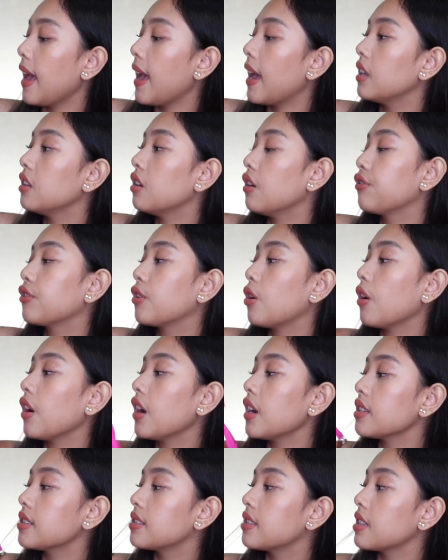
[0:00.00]
And of
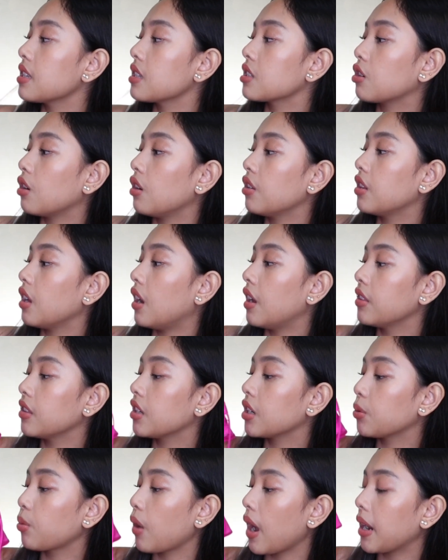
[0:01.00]
course, this is called the
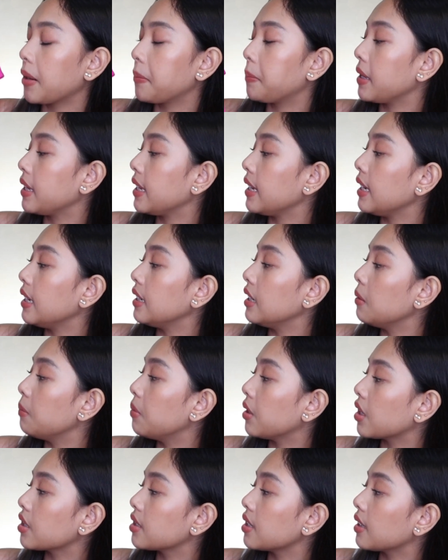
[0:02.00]
underwire bikini
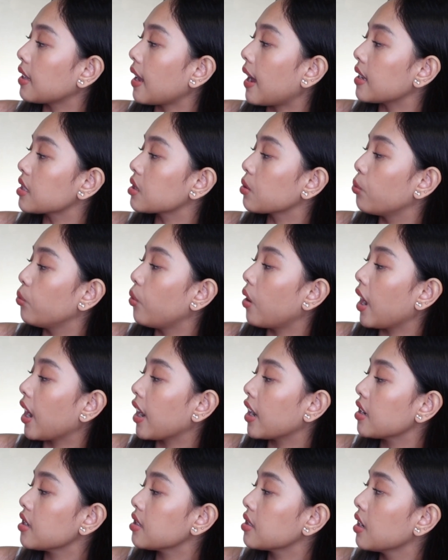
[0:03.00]
because it has
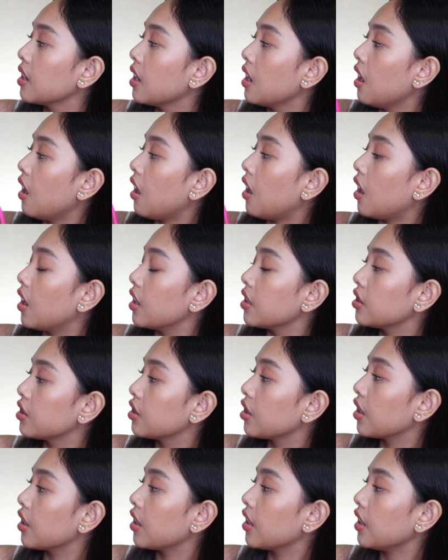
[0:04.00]
wires
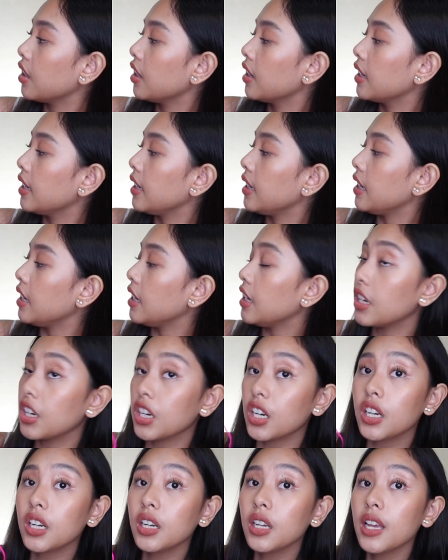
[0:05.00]
under
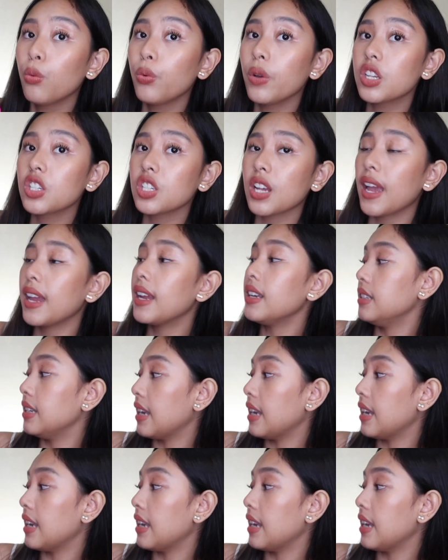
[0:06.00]
here, which I